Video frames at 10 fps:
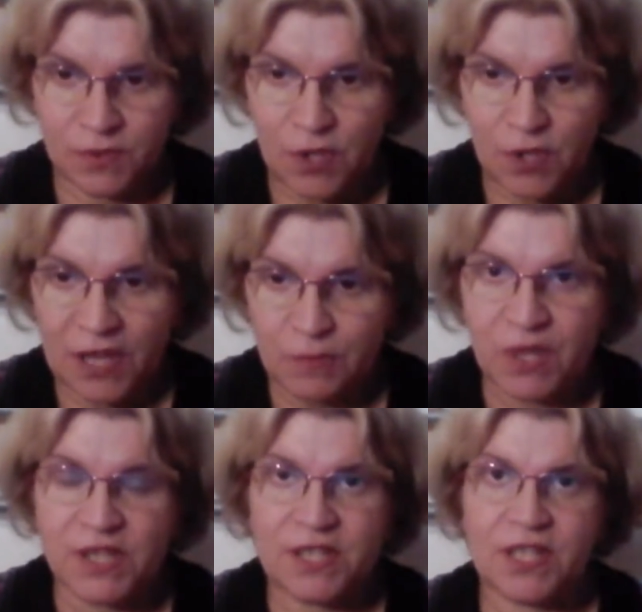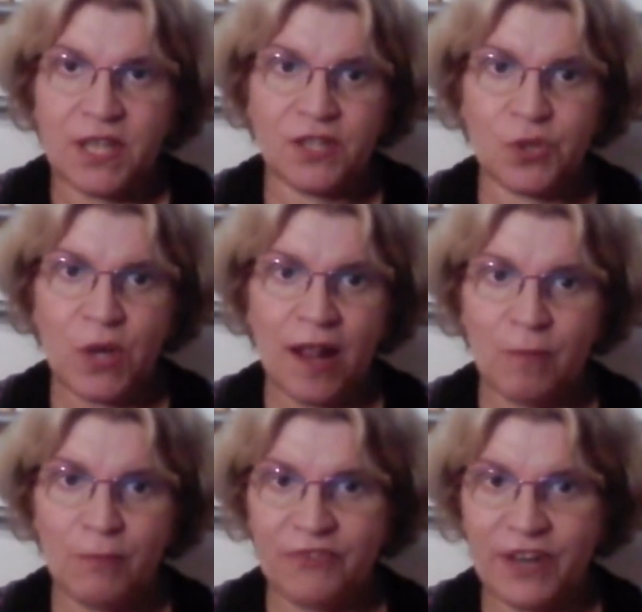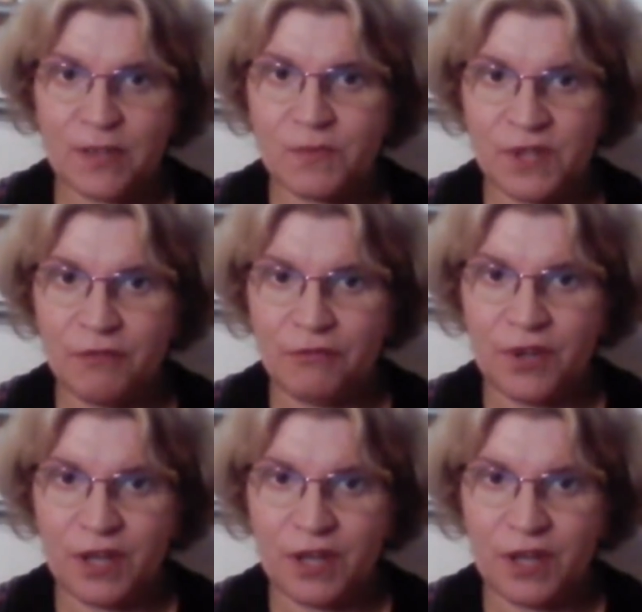commitment to help victims of